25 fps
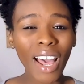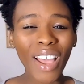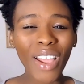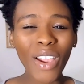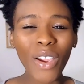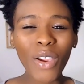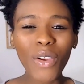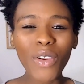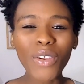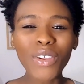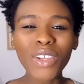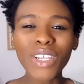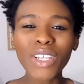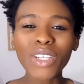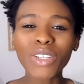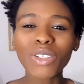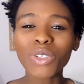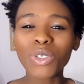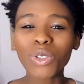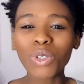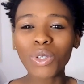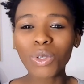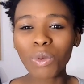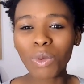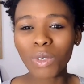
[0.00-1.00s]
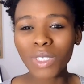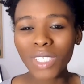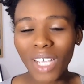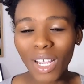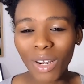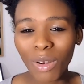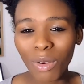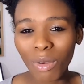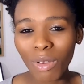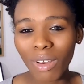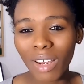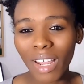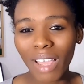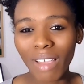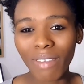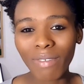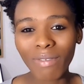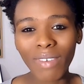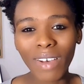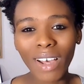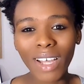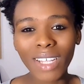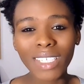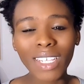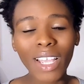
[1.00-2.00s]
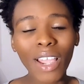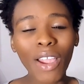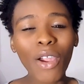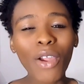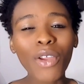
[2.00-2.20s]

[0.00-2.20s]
I already knew what I looked like fat.